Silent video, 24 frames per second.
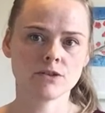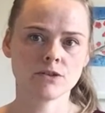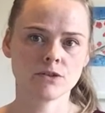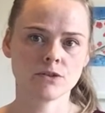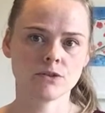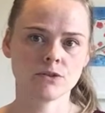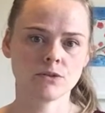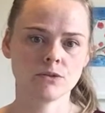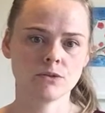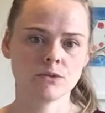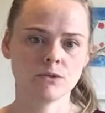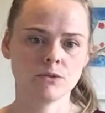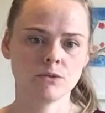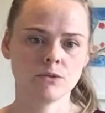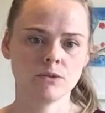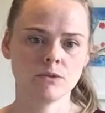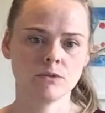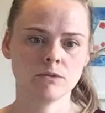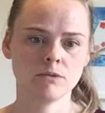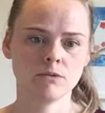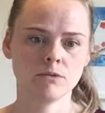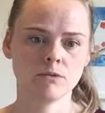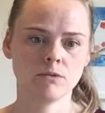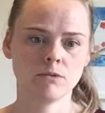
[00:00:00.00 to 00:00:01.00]
to
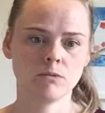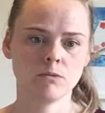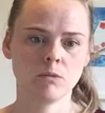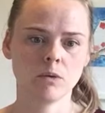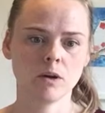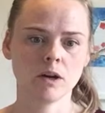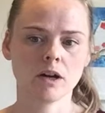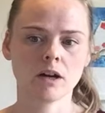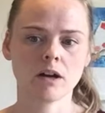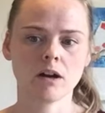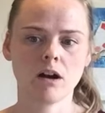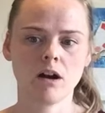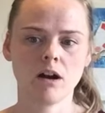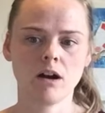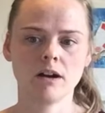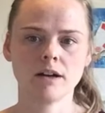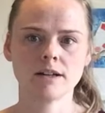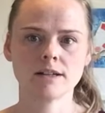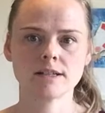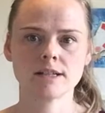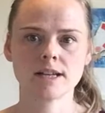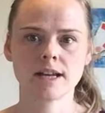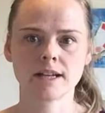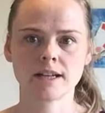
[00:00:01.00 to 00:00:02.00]
work
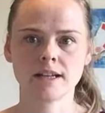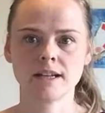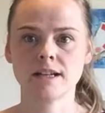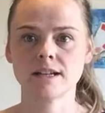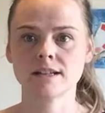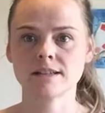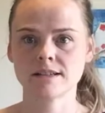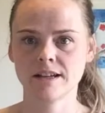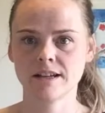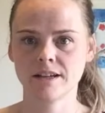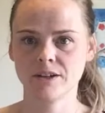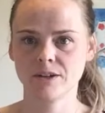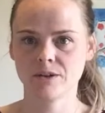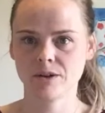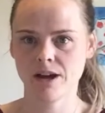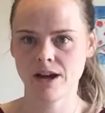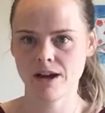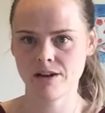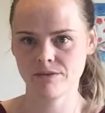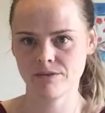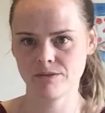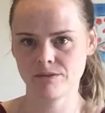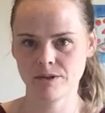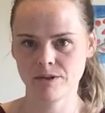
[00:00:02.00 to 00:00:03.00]
on techniques that you
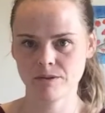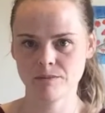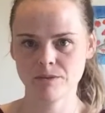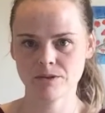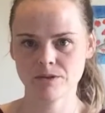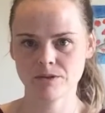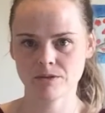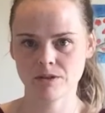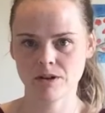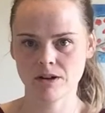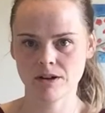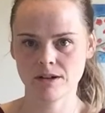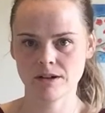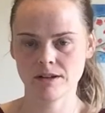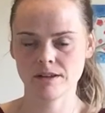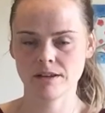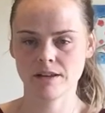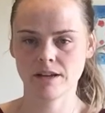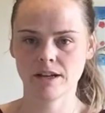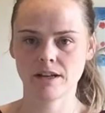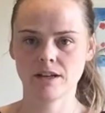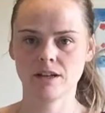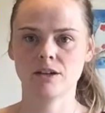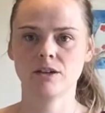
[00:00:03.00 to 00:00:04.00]
have in repertoire
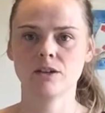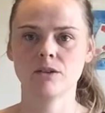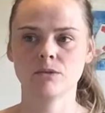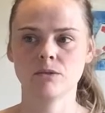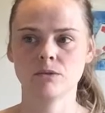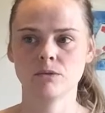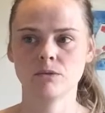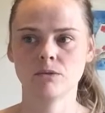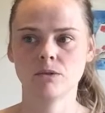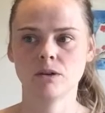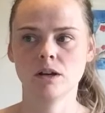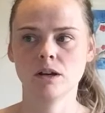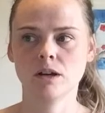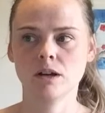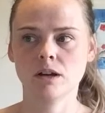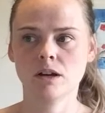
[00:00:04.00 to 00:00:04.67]
that you